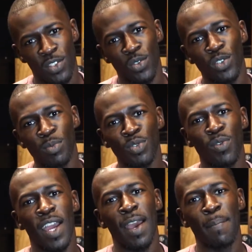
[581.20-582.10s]
to
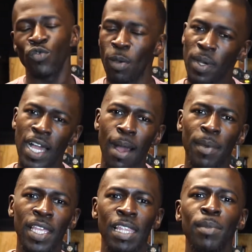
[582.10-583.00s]
subscribe, drop a
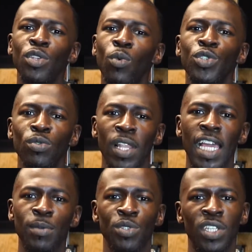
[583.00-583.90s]
comment, let me know what you
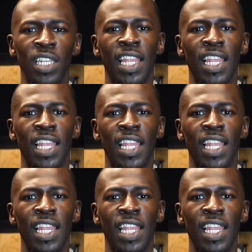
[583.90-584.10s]
liked, what you didn't